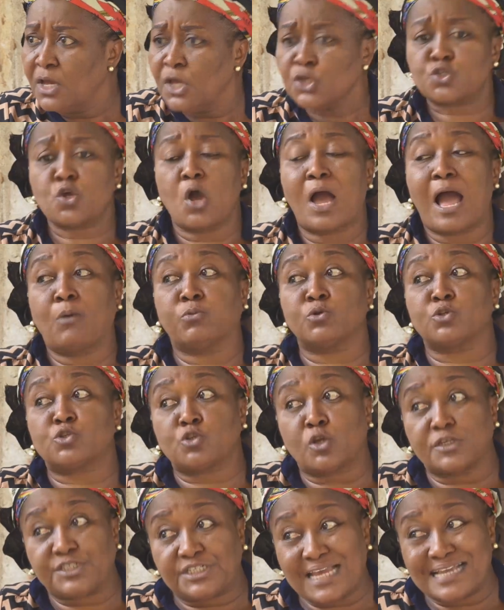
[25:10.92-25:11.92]
So I will
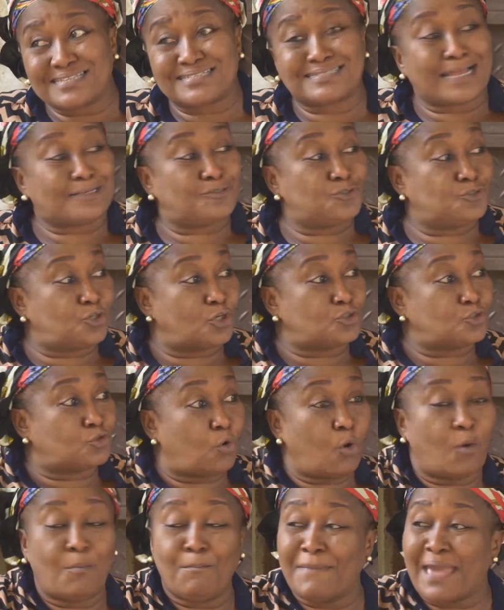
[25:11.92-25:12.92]
suggest that you just
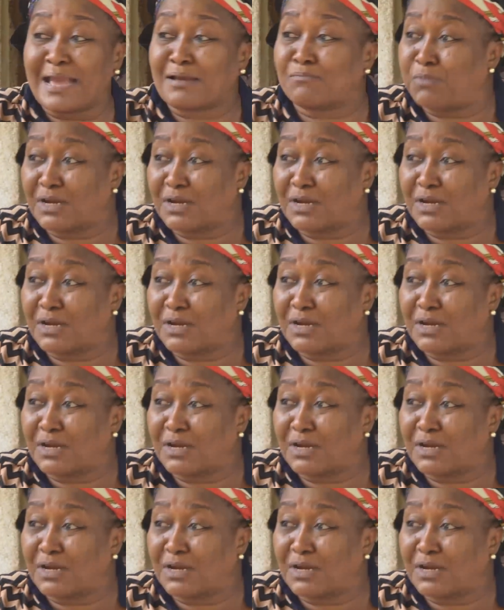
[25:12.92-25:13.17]
go make